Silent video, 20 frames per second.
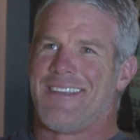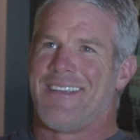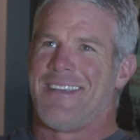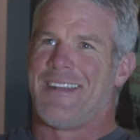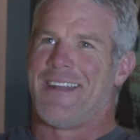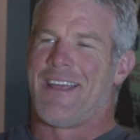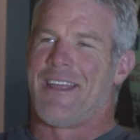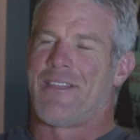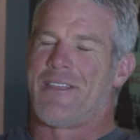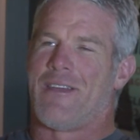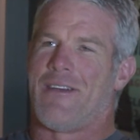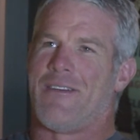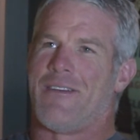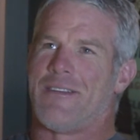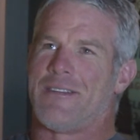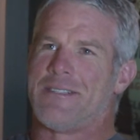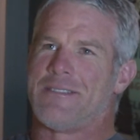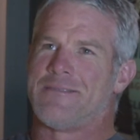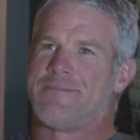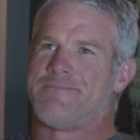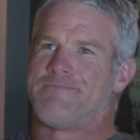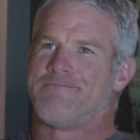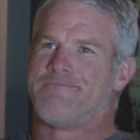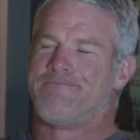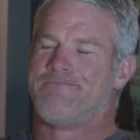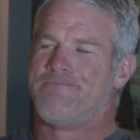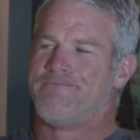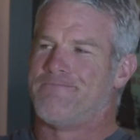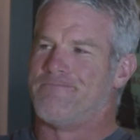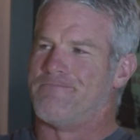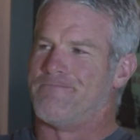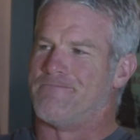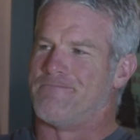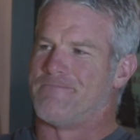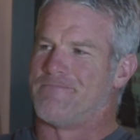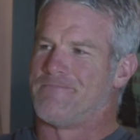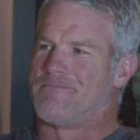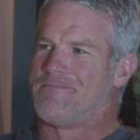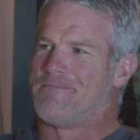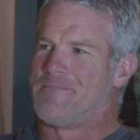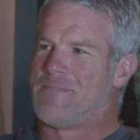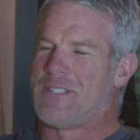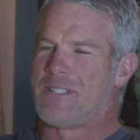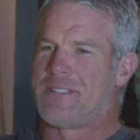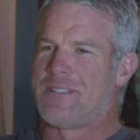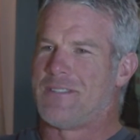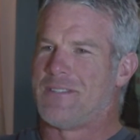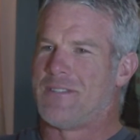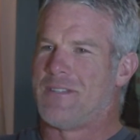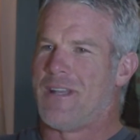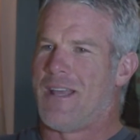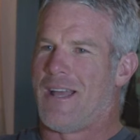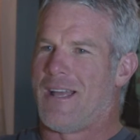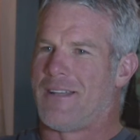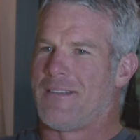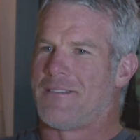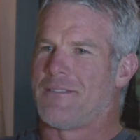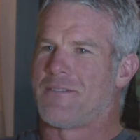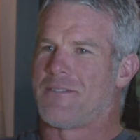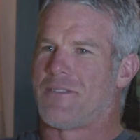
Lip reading: And I thought, this is not